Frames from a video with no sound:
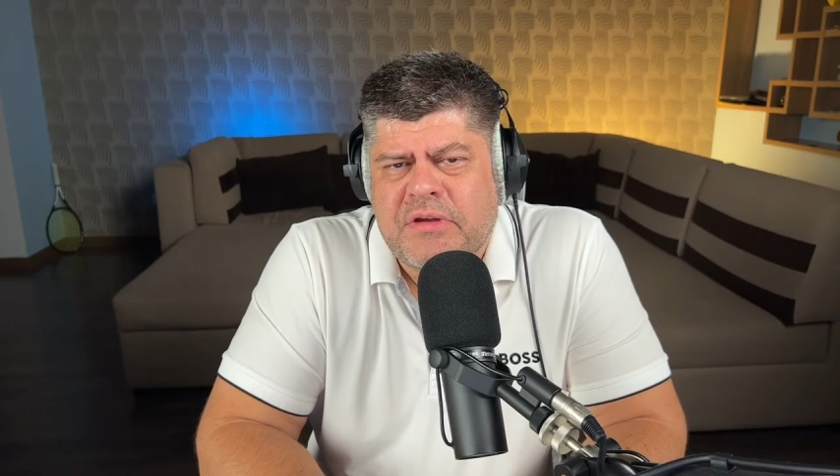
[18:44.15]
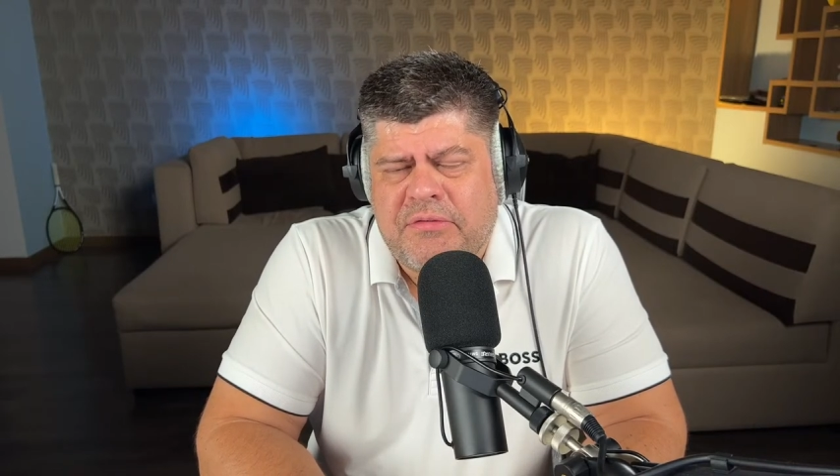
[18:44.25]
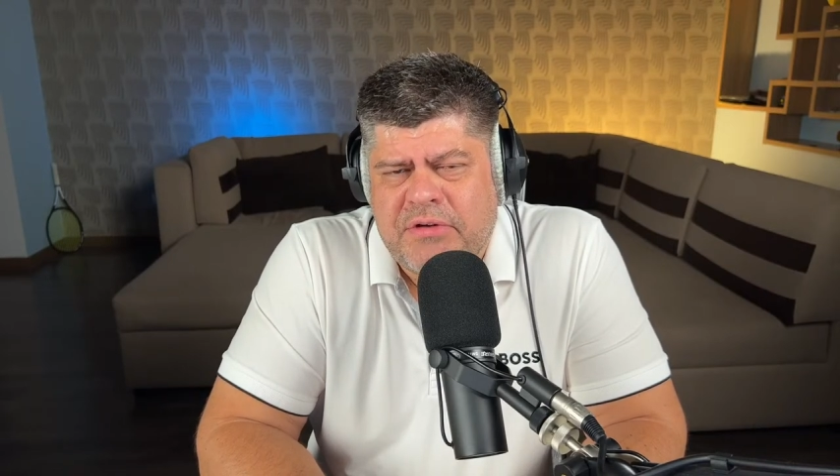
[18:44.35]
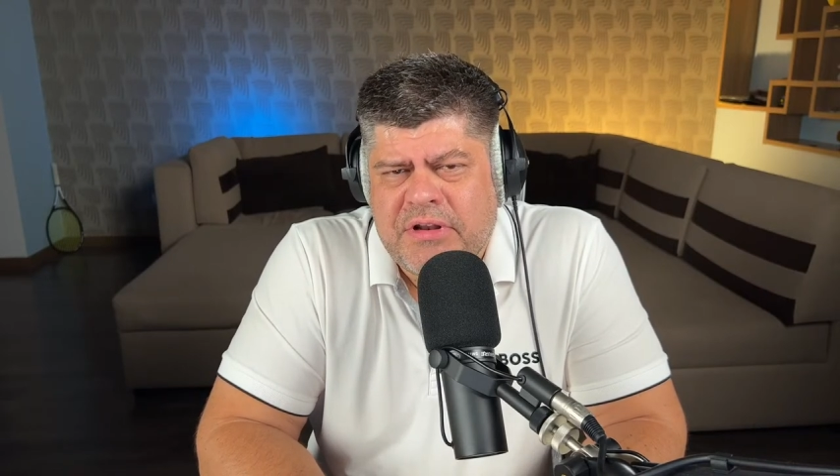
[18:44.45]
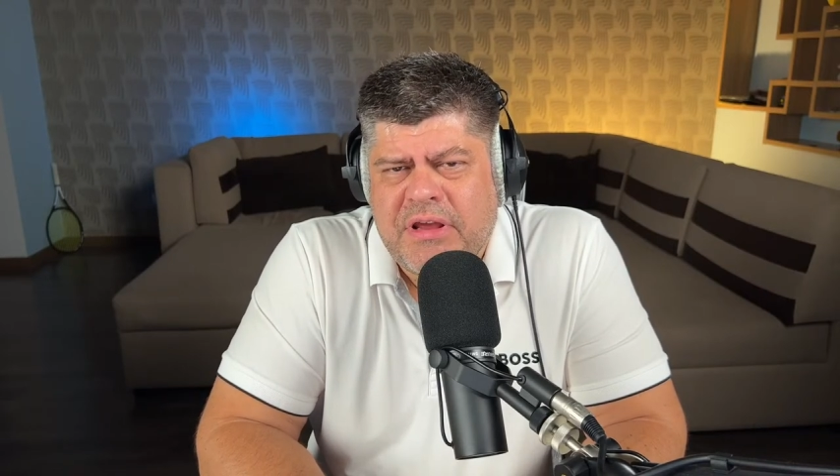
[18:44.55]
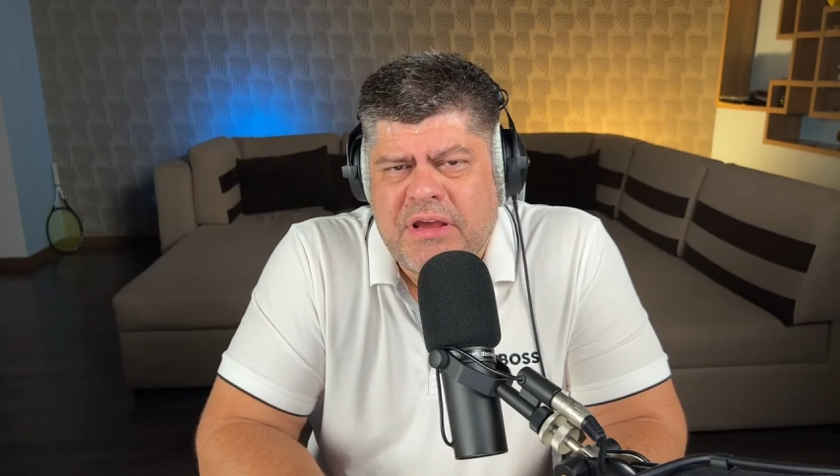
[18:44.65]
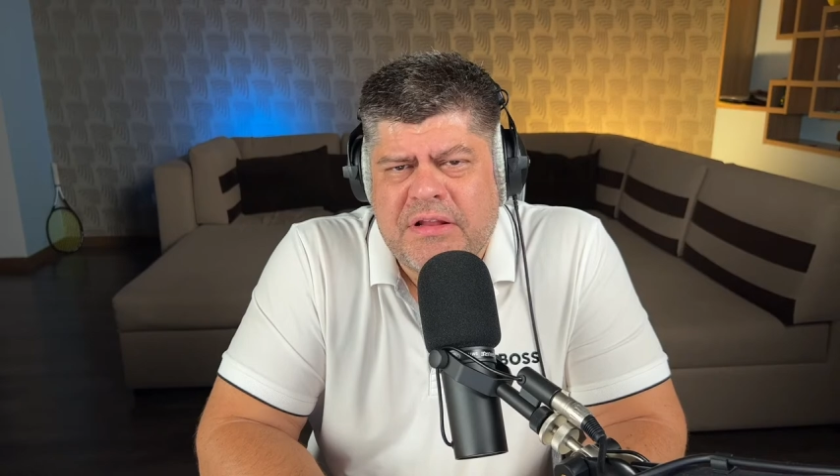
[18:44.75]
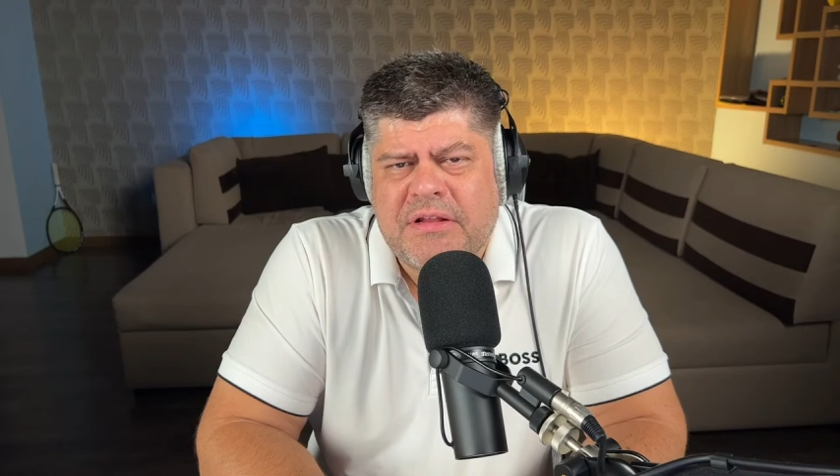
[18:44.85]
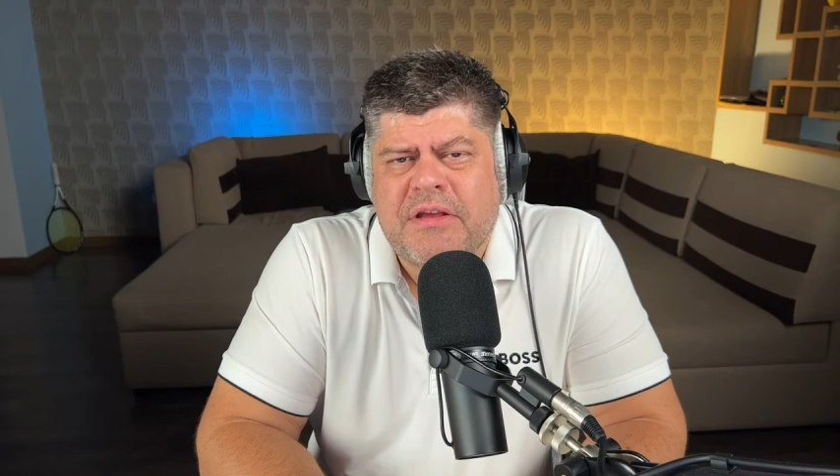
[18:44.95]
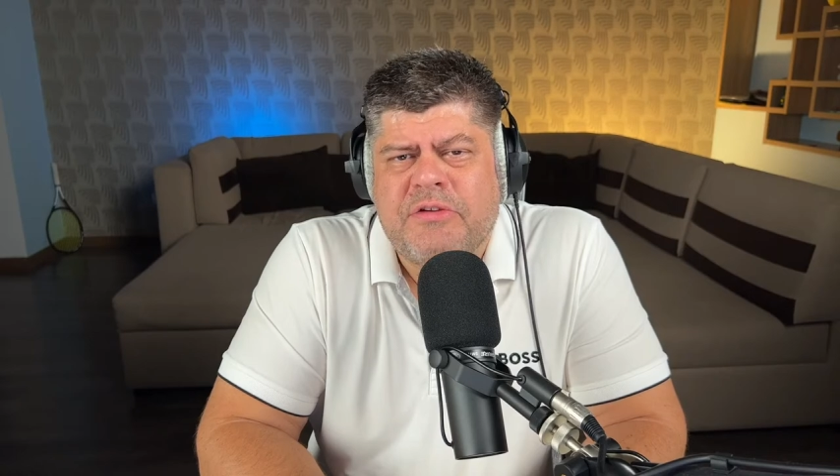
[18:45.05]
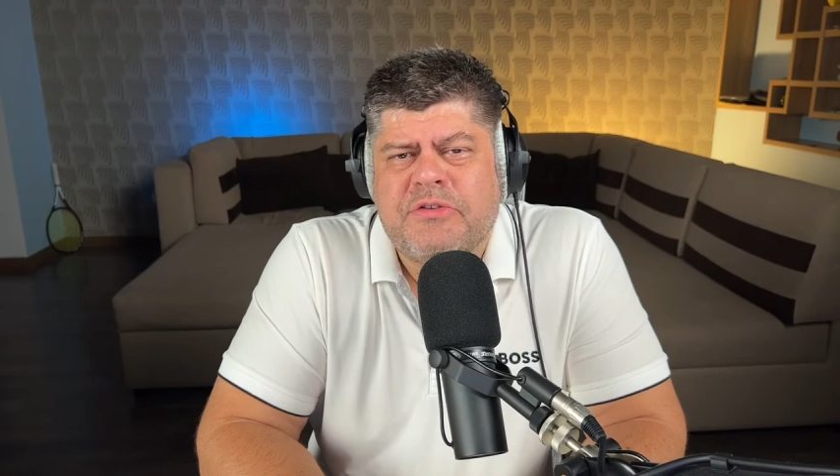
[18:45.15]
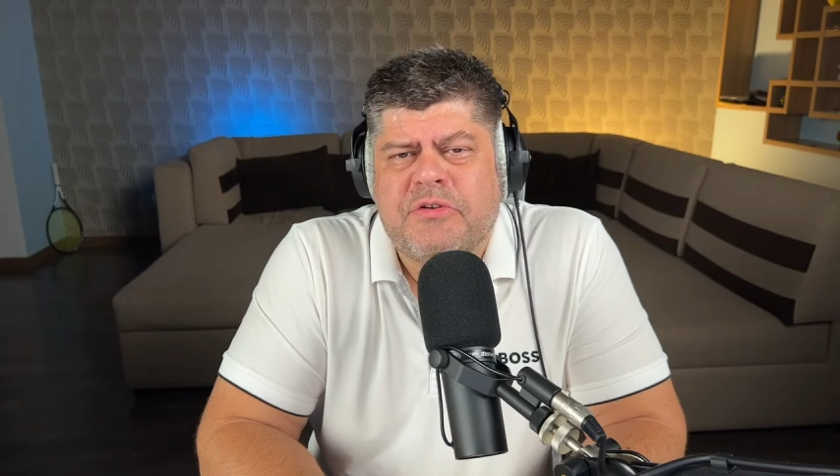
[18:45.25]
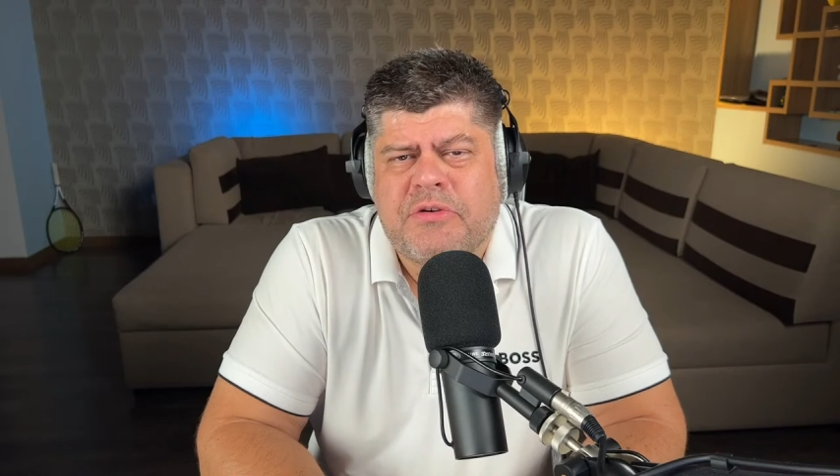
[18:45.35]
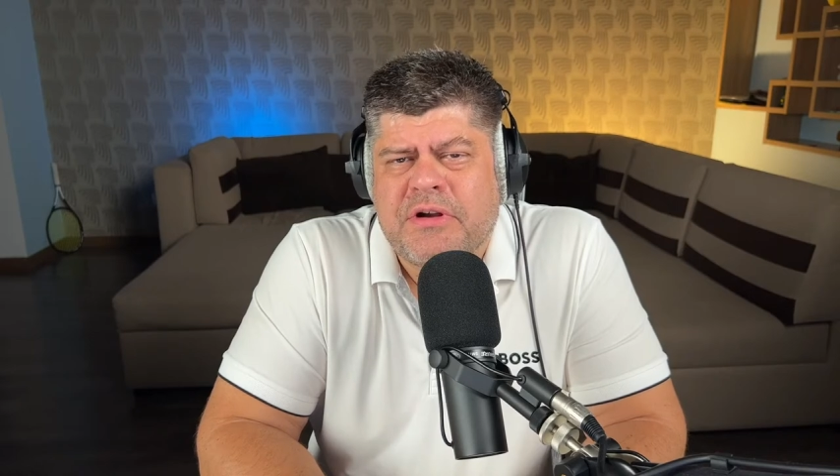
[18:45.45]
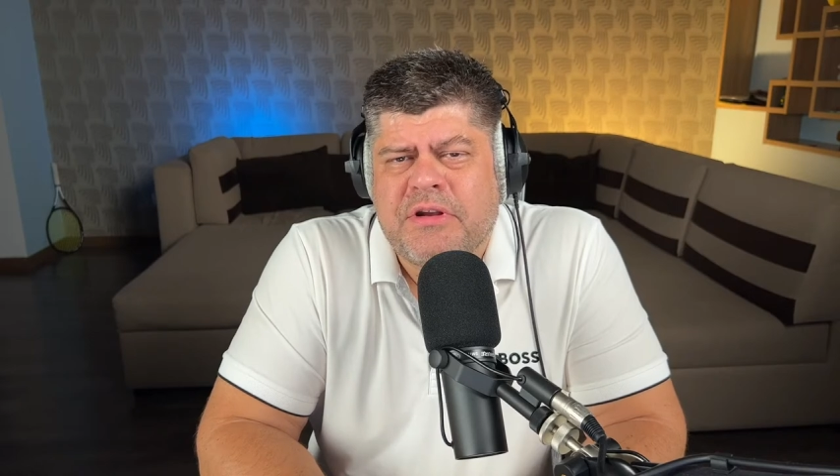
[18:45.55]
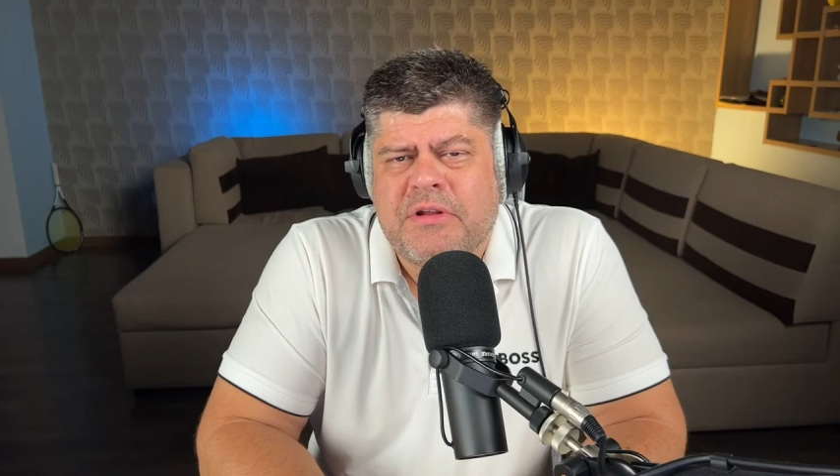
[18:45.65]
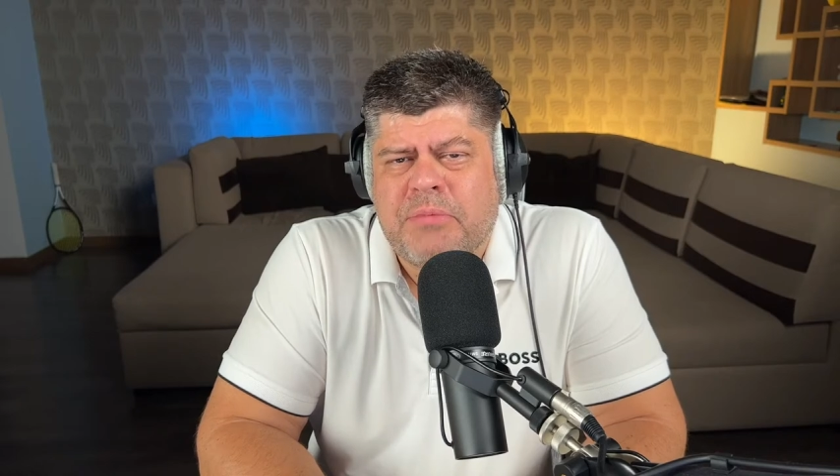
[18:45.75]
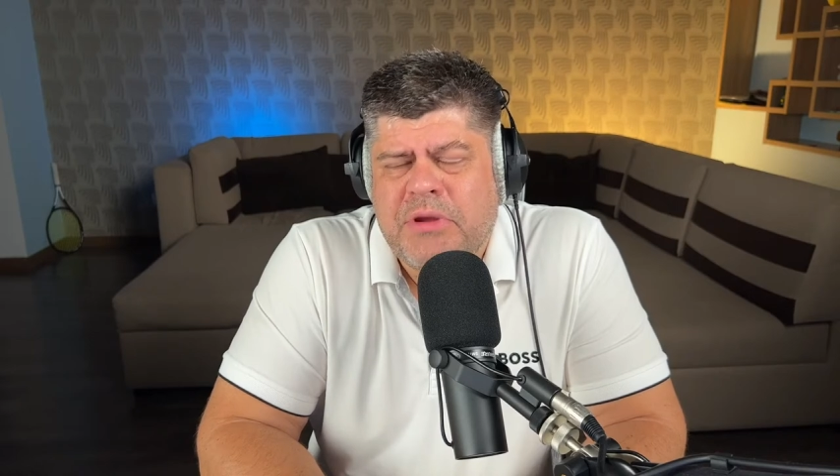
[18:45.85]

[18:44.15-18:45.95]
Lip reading: every day and kills Ukrainian